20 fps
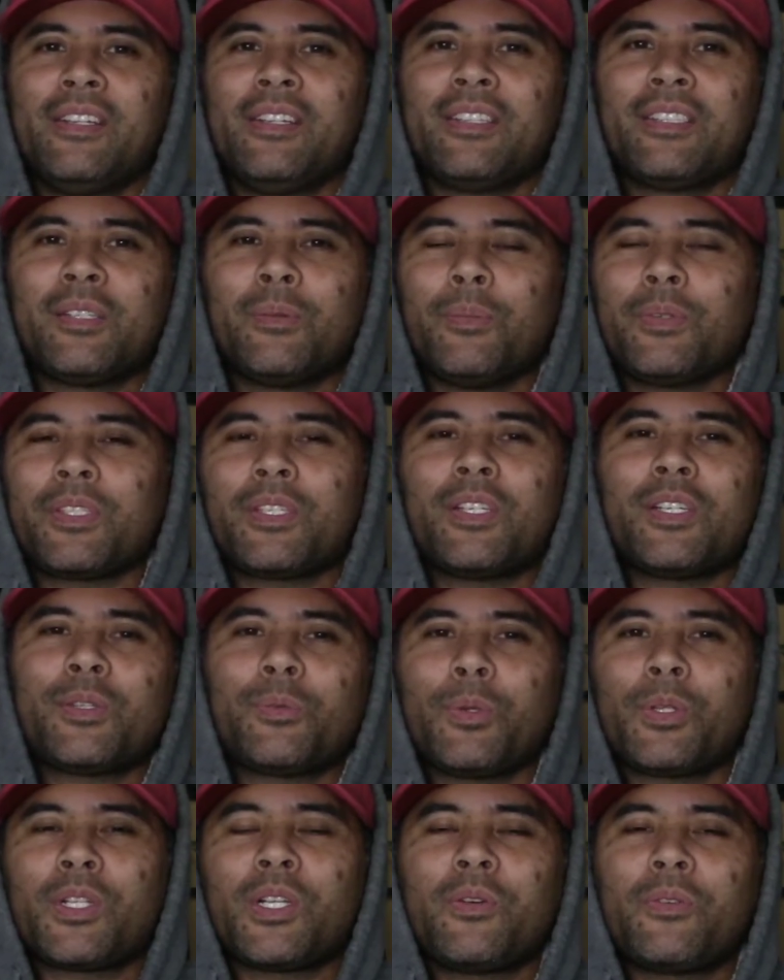Someone's going to
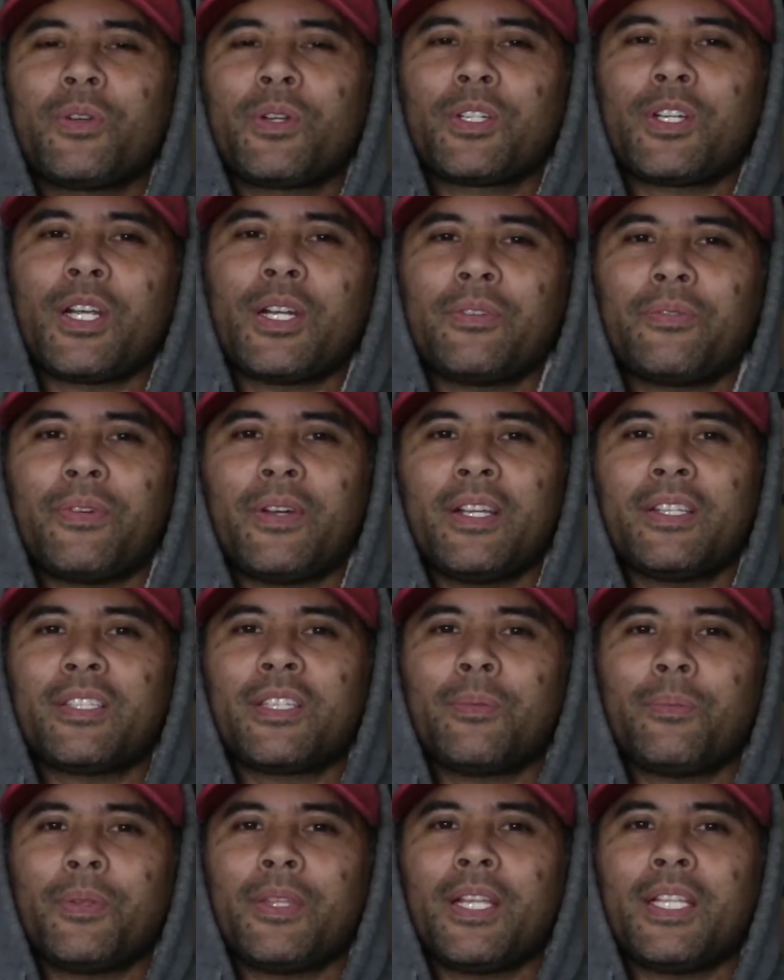switch over and try to find
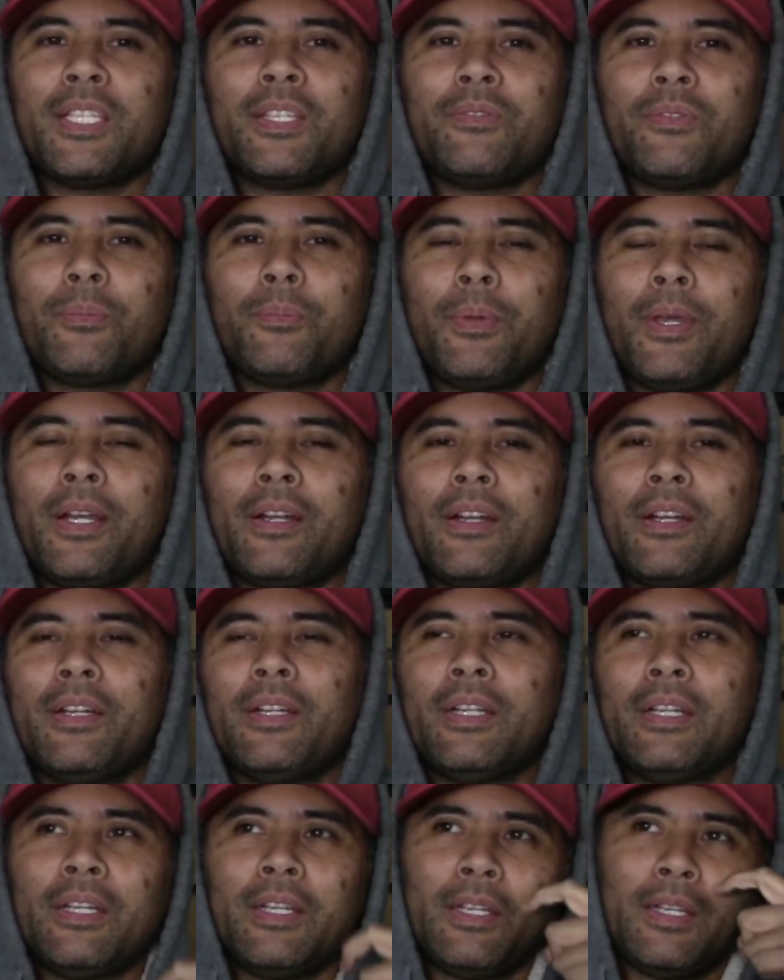something that's even better
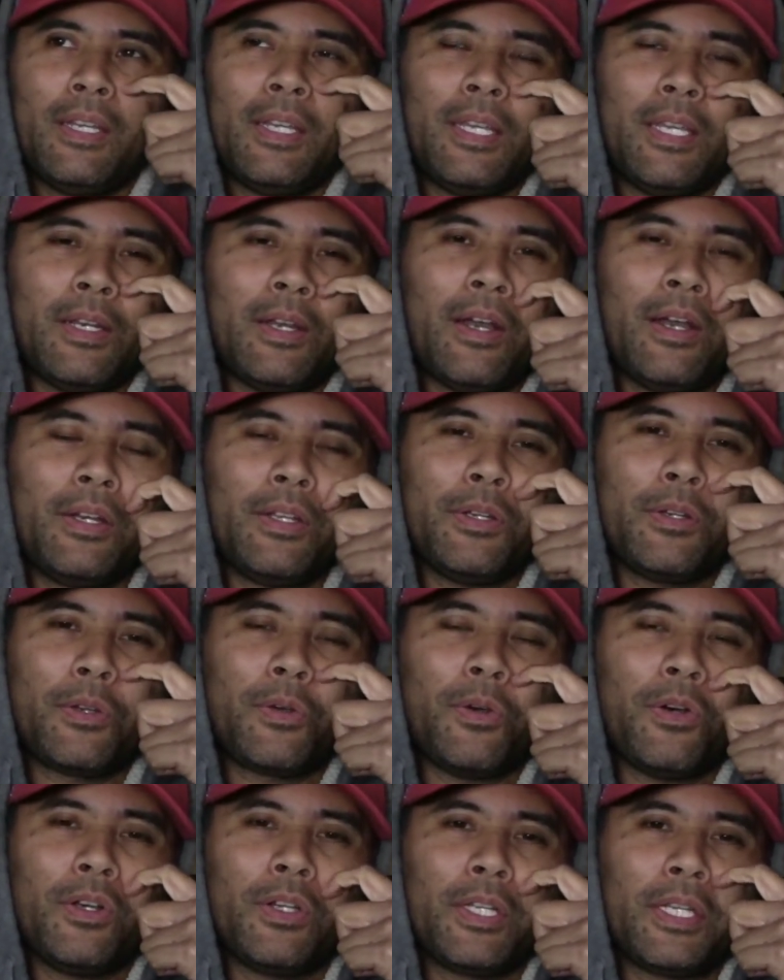in audio
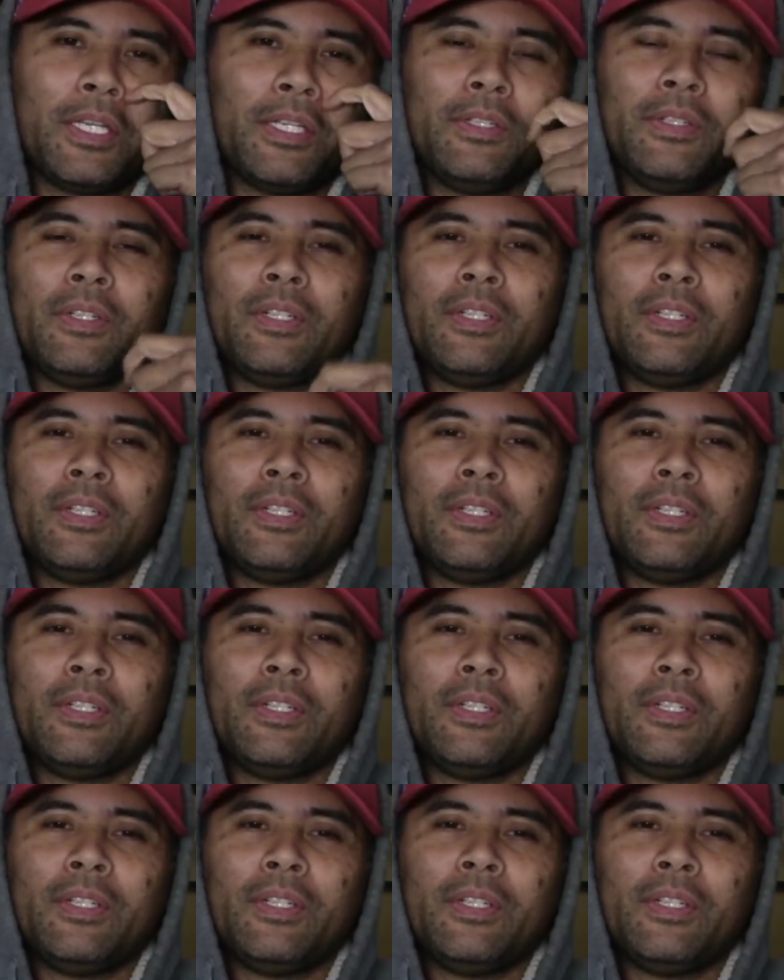quality.